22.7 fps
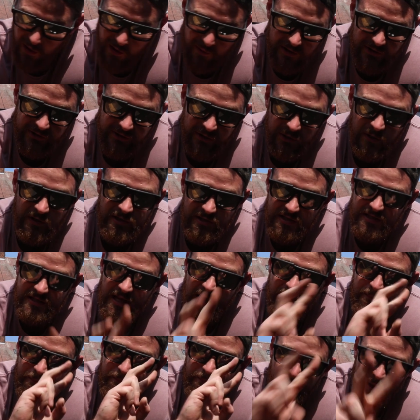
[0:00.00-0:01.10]
what I want to do is just say
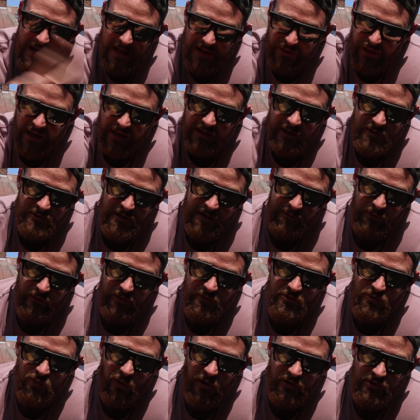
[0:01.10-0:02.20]
a big thank you to everyone
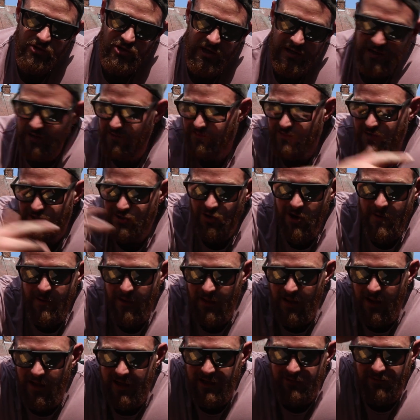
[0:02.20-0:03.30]
who's watching. Sorry about
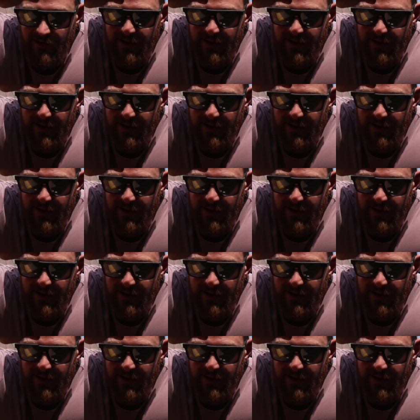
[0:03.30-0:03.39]
the lighting